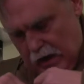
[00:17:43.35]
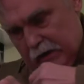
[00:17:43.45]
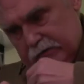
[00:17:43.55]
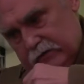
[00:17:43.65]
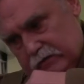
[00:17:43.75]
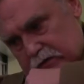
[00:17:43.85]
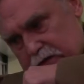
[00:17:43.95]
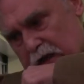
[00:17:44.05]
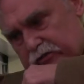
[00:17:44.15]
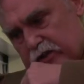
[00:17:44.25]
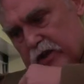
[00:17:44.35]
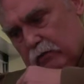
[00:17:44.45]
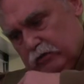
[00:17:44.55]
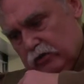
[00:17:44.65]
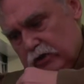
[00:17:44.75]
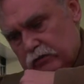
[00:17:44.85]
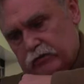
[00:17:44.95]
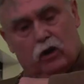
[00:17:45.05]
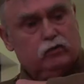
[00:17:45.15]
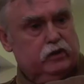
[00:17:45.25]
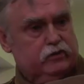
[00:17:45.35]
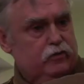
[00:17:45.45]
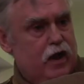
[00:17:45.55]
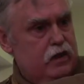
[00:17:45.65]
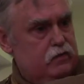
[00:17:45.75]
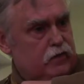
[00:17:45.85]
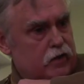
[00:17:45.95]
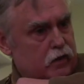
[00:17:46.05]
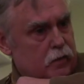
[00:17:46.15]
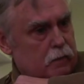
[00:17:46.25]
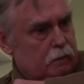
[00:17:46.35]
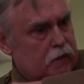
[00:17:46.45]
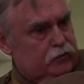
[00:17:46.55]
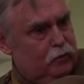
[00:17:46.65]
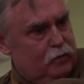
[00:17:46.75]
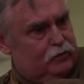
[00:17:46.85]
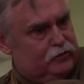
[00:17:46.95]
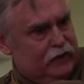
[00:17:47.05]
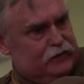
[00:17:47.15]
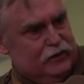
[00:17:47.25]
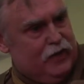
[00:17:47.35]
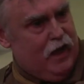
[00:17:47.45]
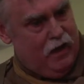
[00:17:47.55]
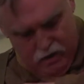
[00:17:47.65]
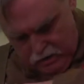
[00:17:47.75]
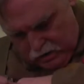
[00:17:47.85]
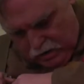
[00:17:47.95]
And last year I was lucky enough to go to his grave. So I'm standing there